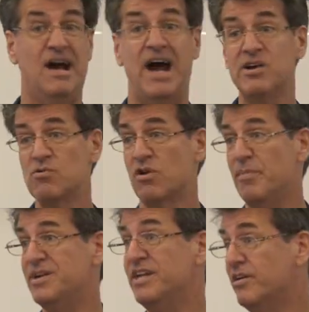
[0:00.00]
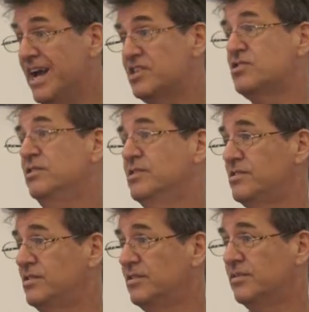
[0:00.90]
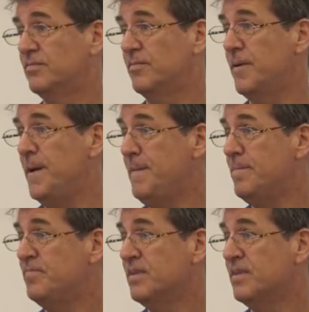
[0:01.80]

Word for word: I grew up an internationalist, right?